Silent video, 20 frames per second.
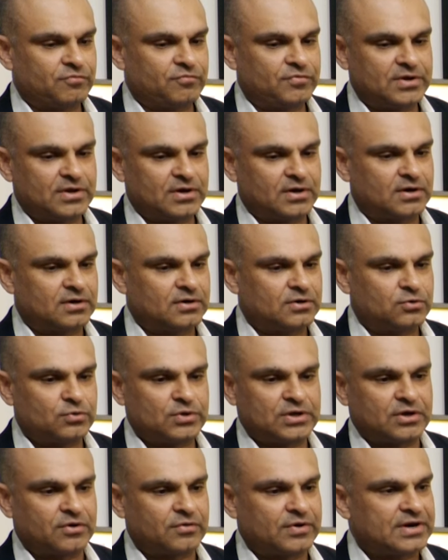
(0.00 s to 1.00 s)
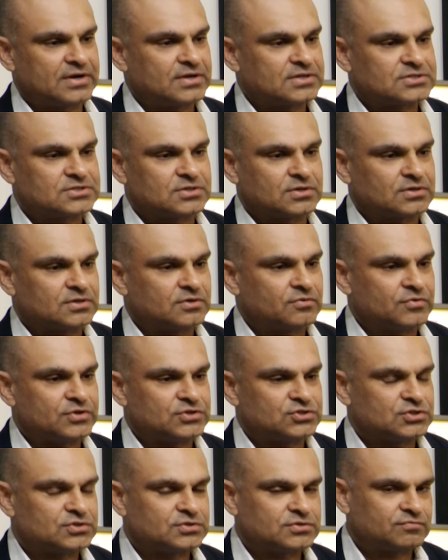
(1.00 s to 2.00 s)
We are doing great in certain
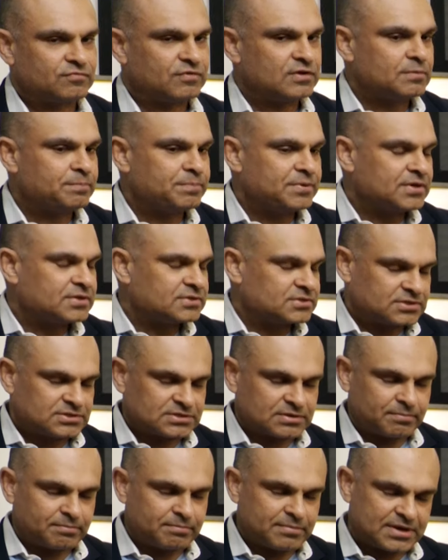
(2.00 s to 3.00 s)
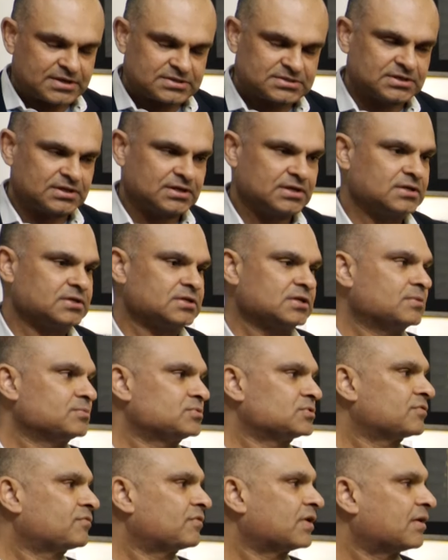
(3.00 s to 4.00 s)
regions. Philippines is amazing in
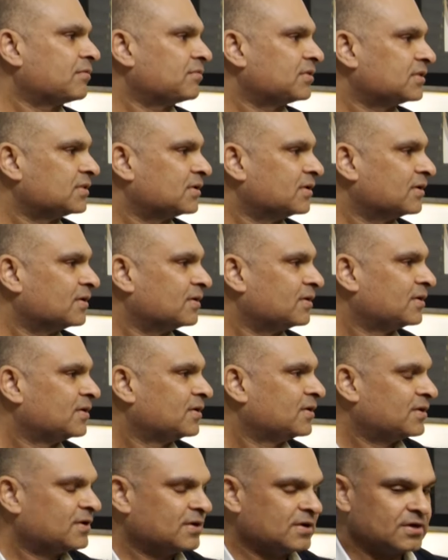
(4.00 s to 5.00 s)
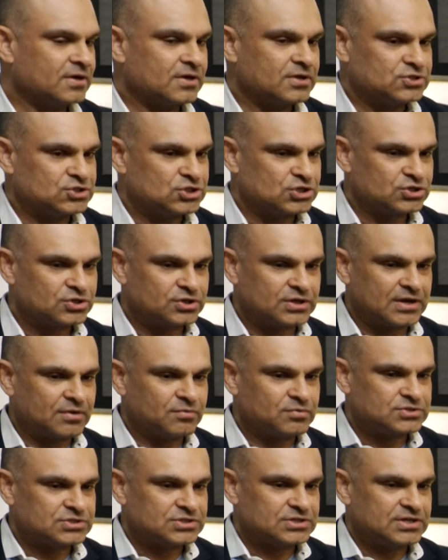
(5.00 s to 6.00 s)
terms of having the gender
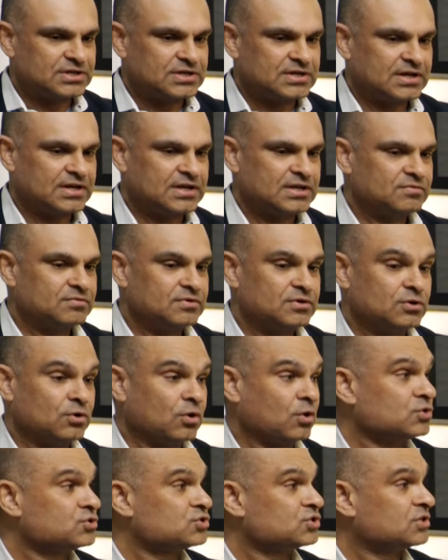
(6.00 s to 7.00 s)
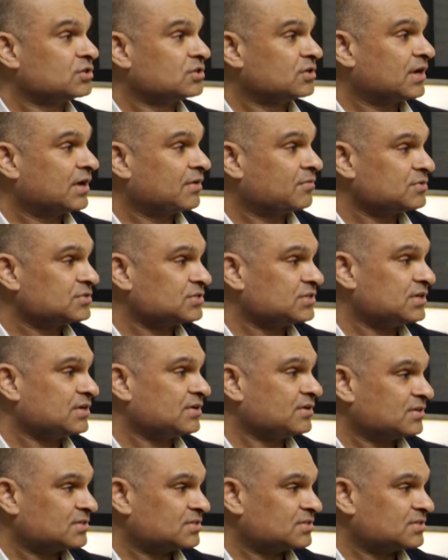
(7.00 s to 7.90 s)
diversity, and even non-gender diversity.